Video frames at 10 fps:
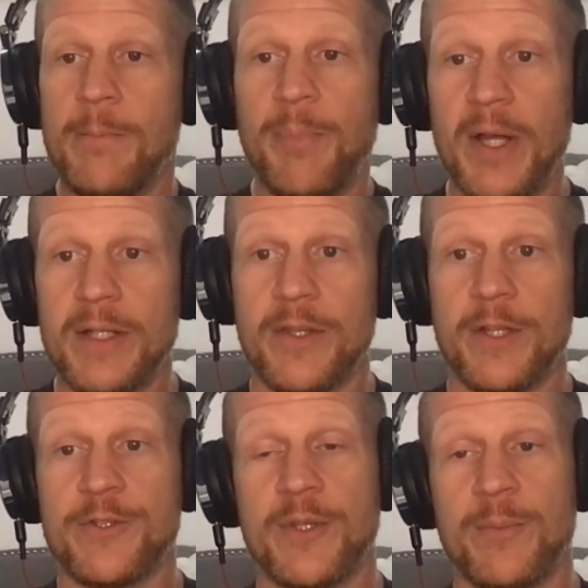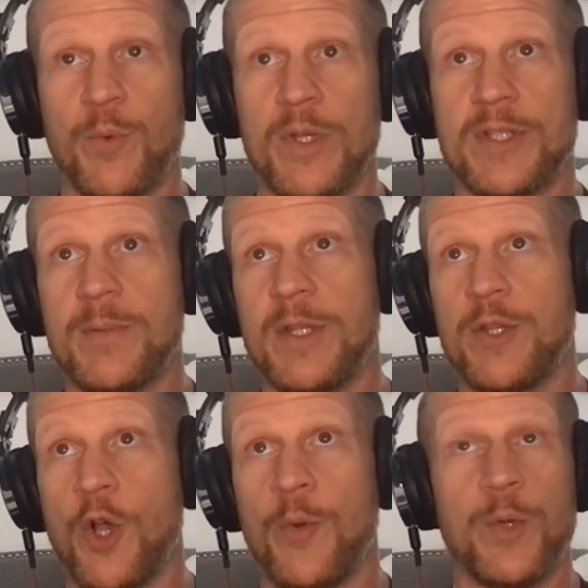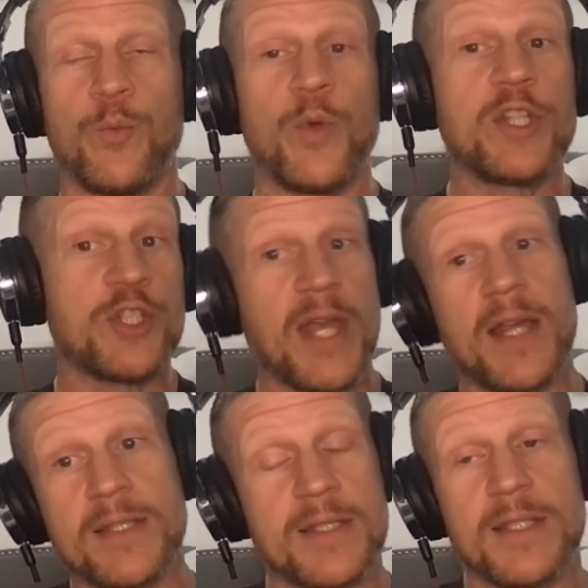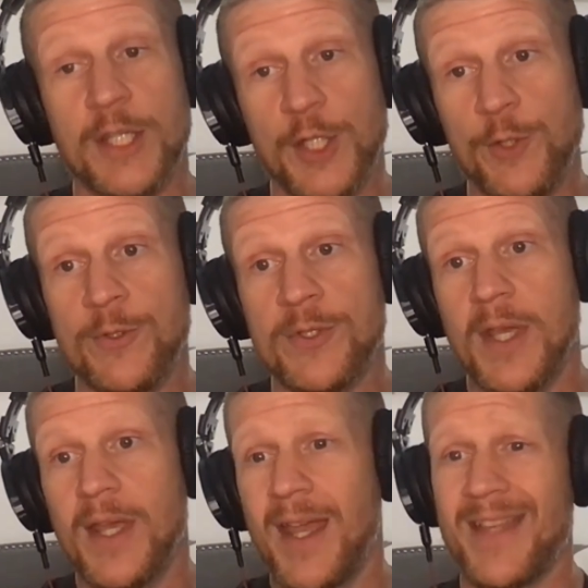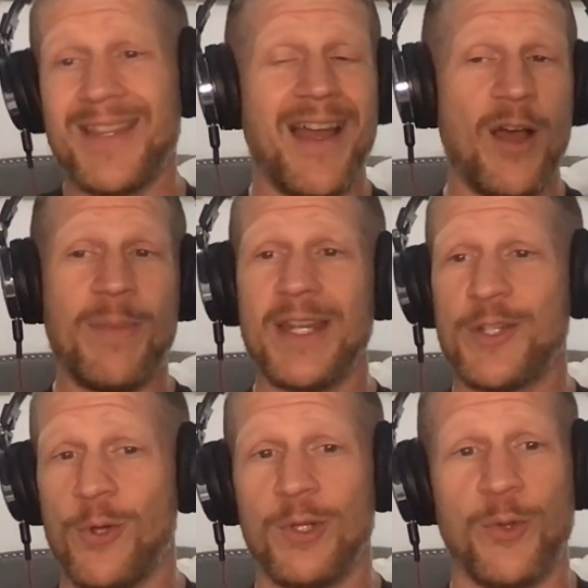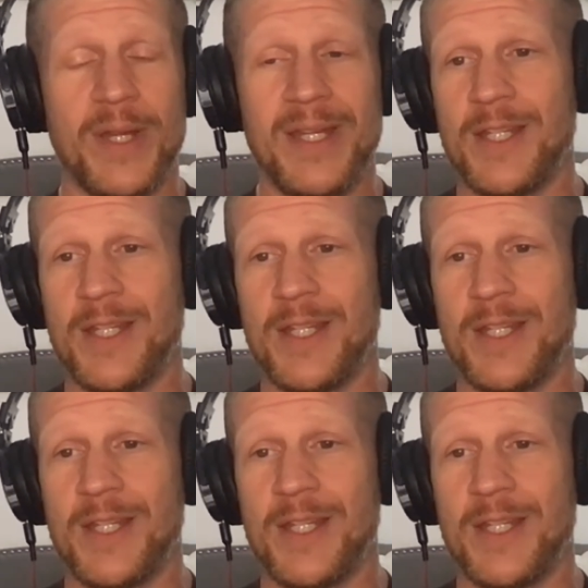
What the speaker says: But there's some wisdom in knowing which tests to use, and then how many total do I need